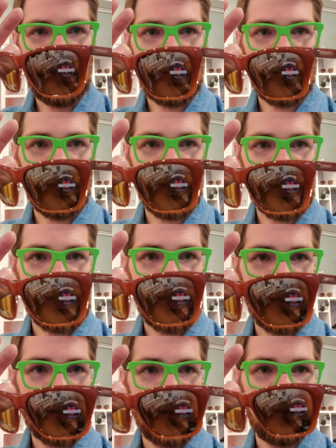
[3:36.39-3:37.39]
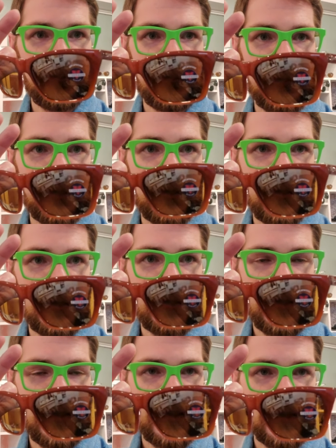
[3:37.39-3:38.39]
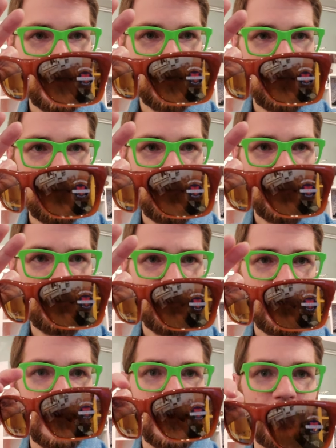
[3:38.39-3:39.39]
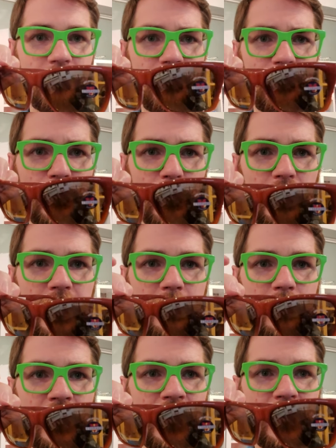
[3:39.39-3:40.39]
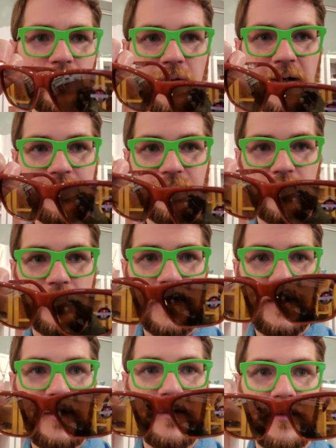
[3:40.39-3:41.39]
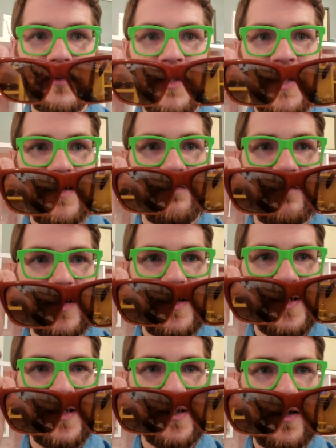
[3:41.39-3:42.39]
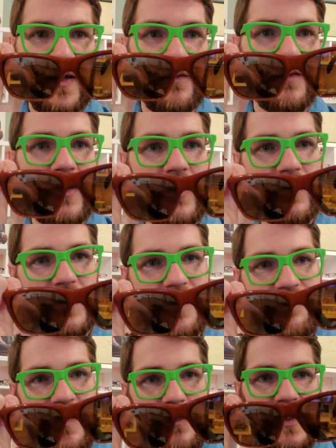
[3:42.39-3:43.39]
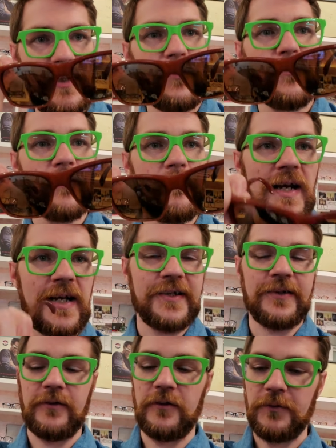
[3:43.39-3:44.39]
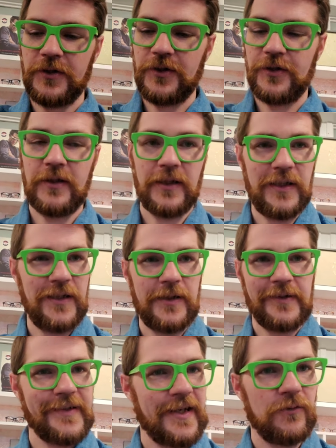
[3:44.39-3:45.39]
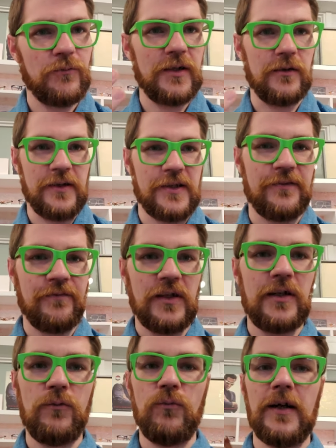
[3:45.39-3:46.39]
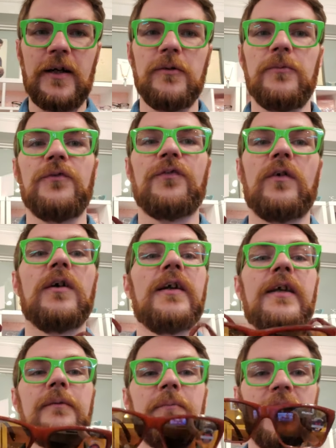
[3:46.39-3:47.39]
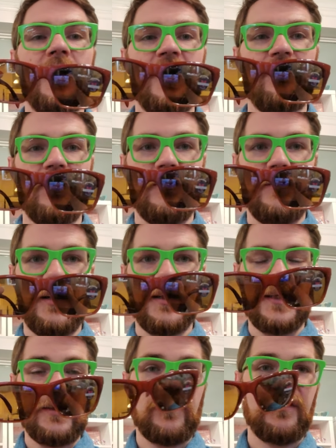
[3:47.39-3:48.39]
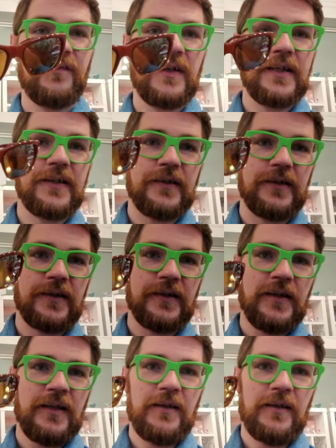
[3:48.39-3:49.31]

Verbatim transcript: across that temple area into the front of the frame right through here. Very soft, not really feminine or masculine, which, again, it's kind of weird. This is a very wearable frame for a lot of different faces